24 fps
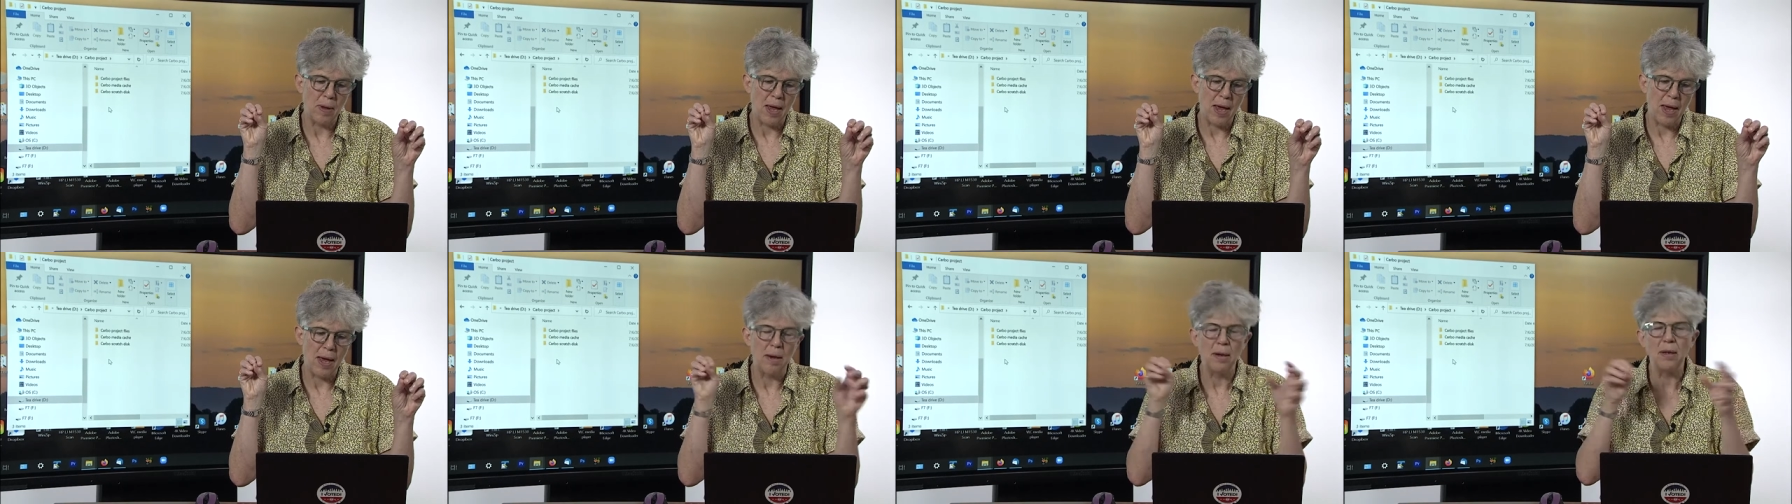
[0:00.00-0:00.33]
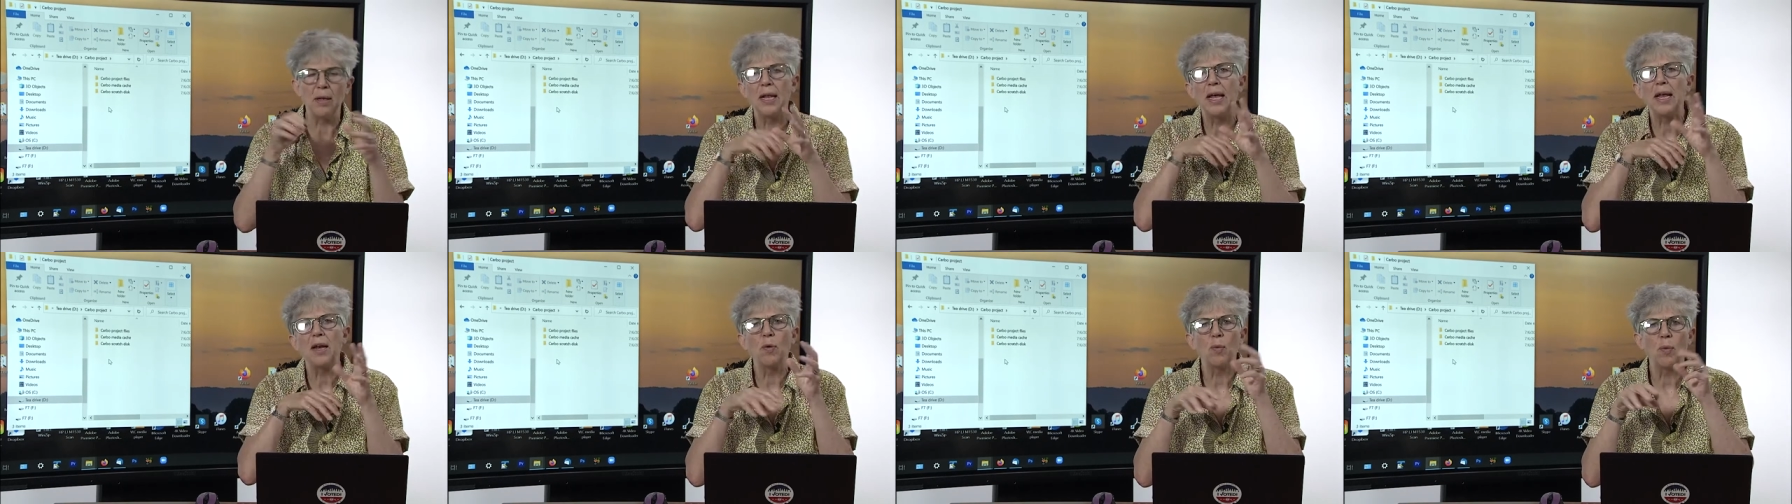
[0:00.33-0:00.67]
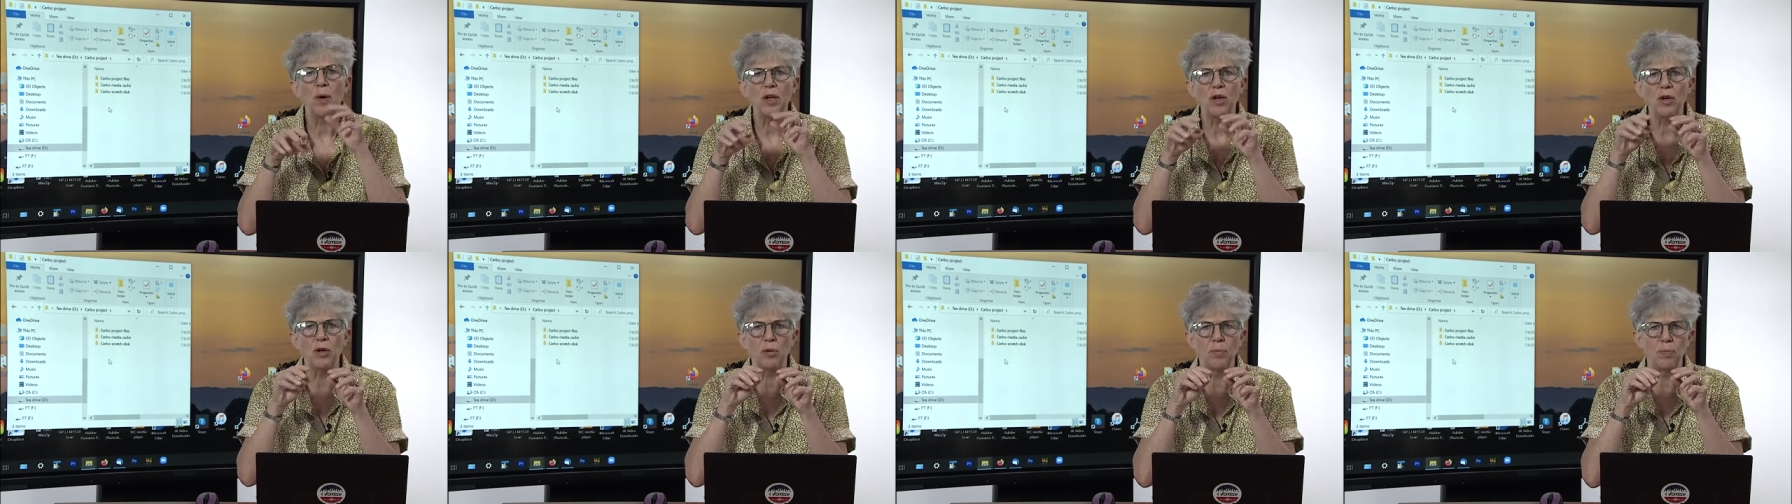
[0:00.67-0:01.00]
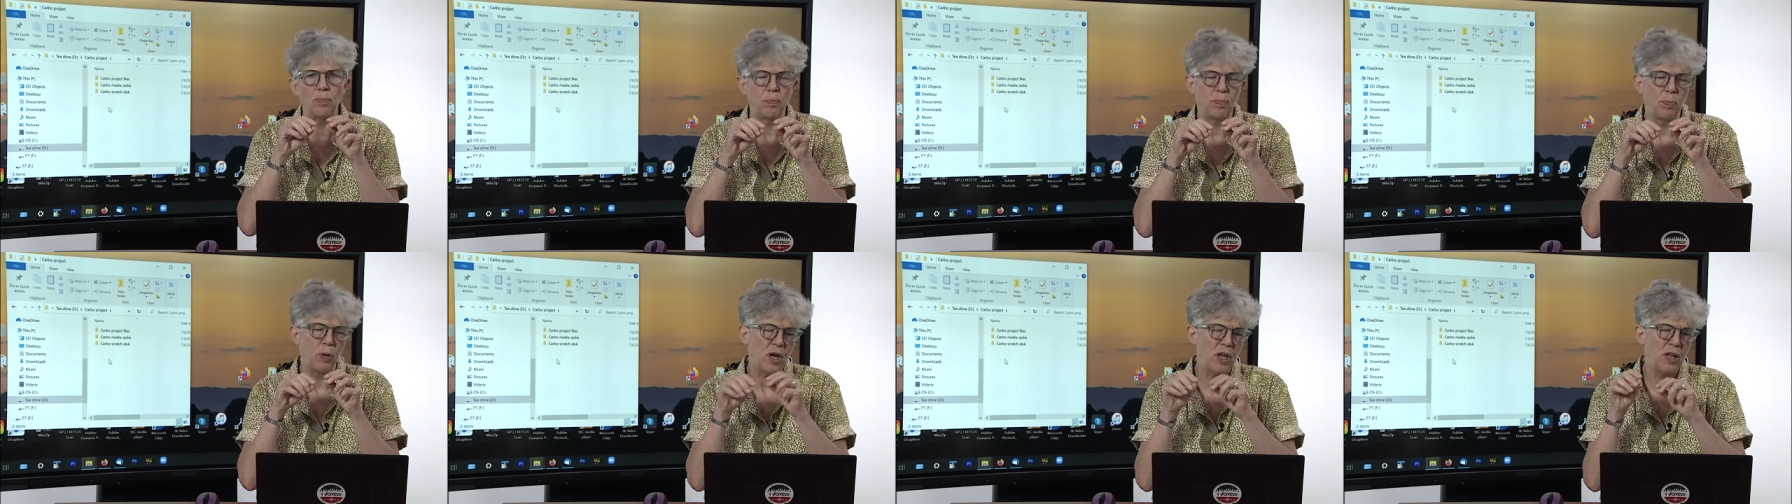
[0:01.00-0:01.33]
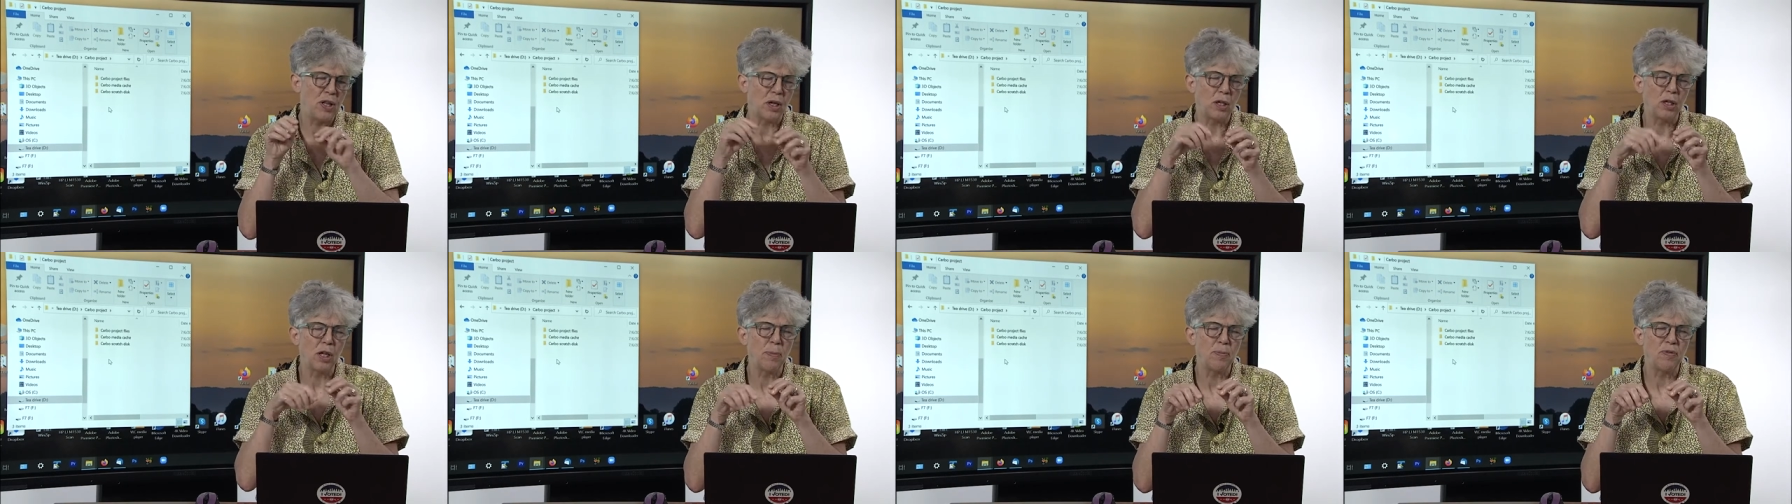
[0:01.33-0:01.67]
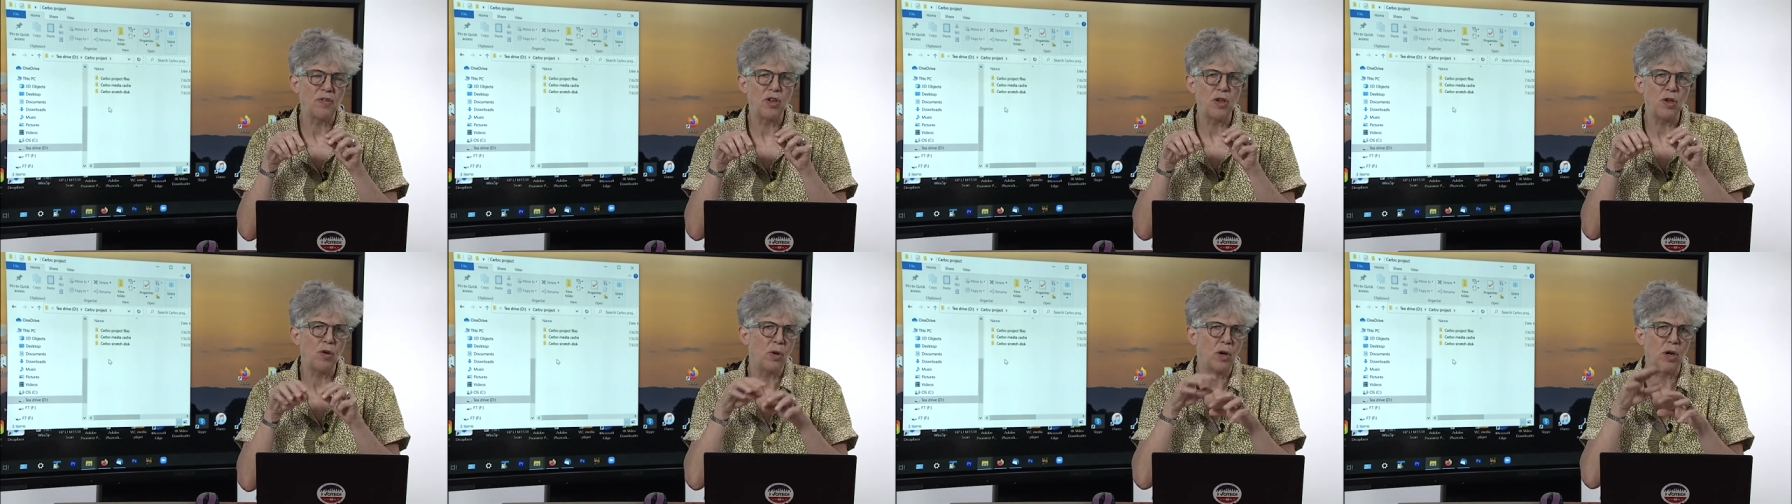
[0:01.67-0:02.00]
and later, when you're putting the clips
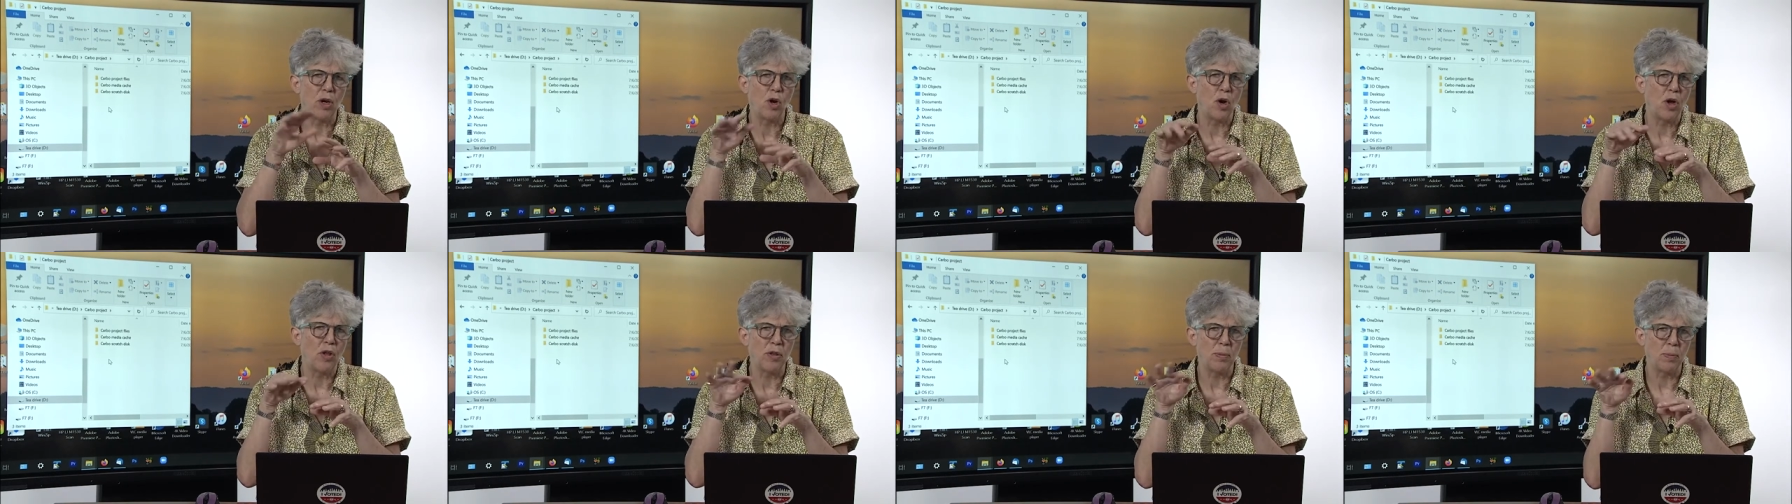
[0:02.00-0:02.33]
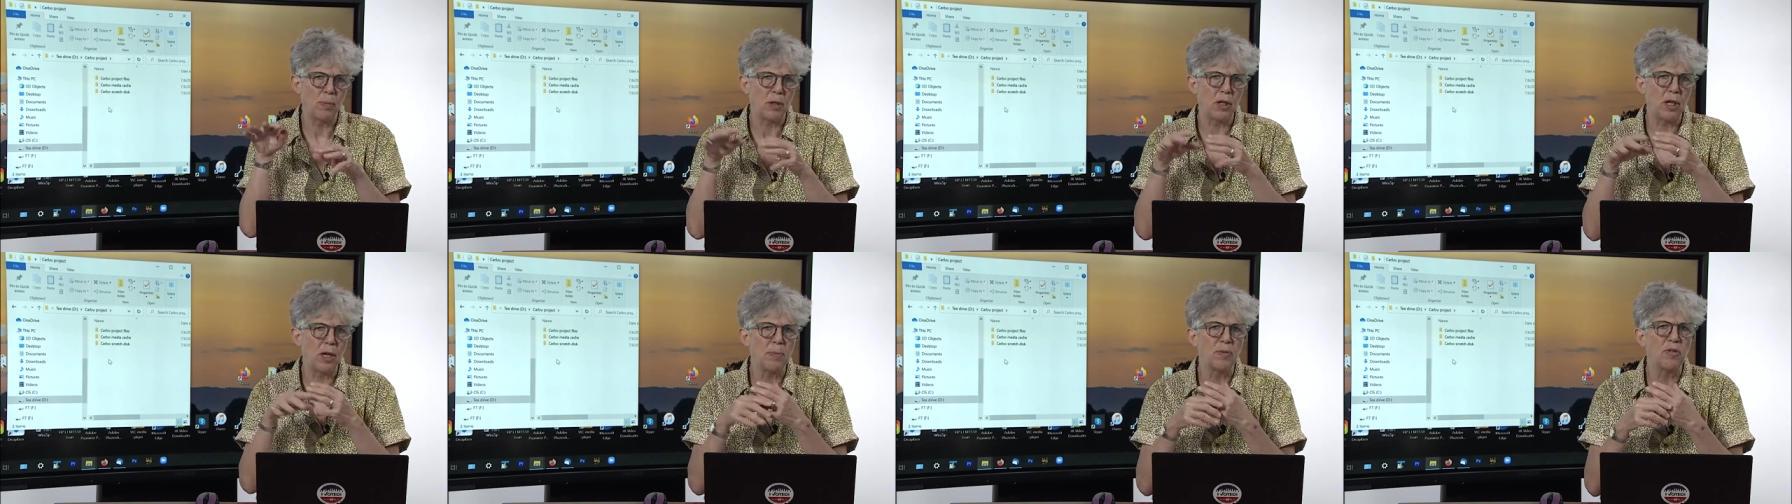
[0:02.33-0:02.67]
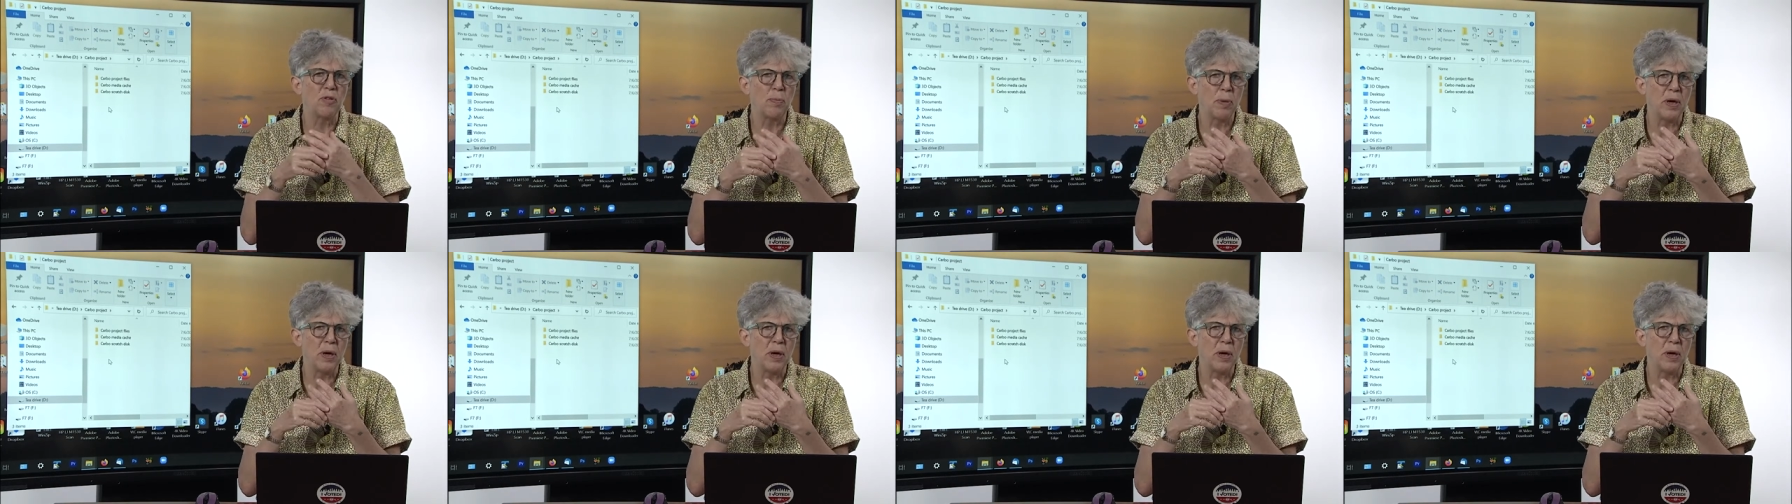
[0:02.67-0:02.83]
in, you can call them clips.